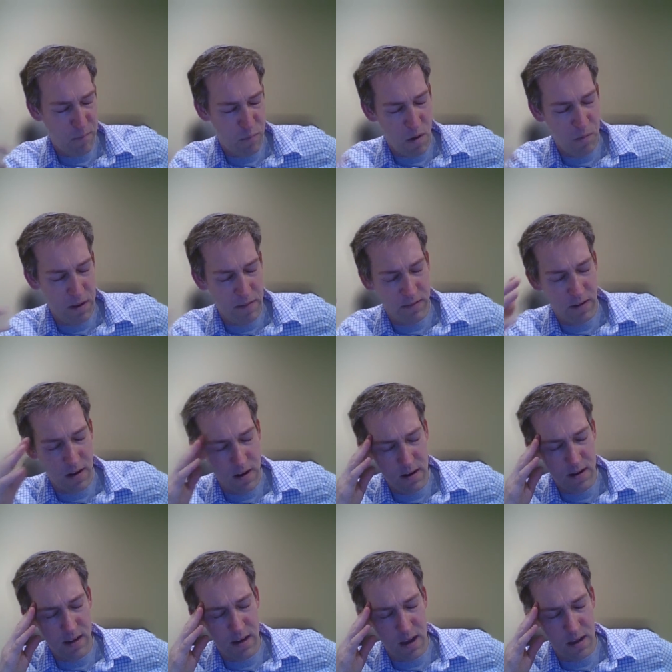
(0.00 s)
what we've
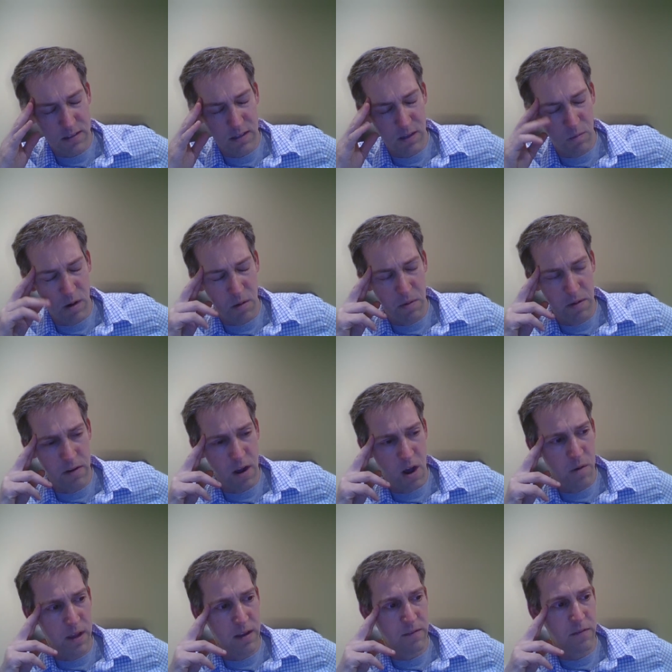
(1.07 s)
learned and also where we're
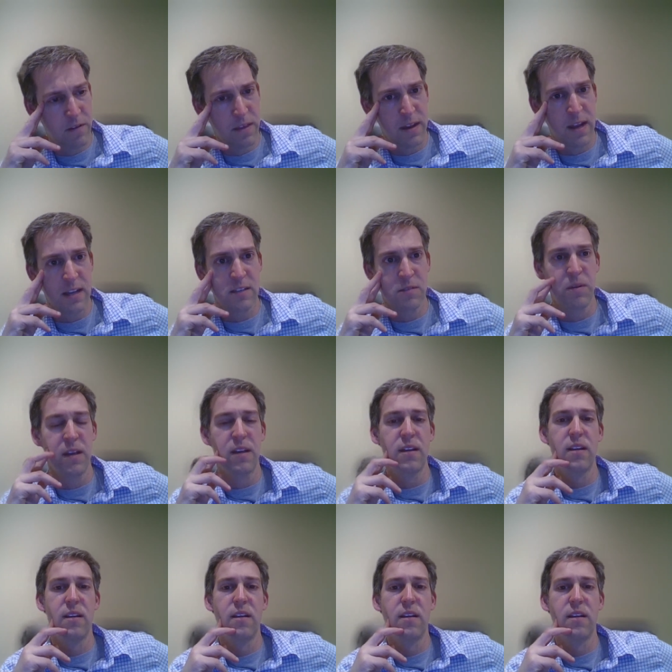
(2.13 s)
going for the next week.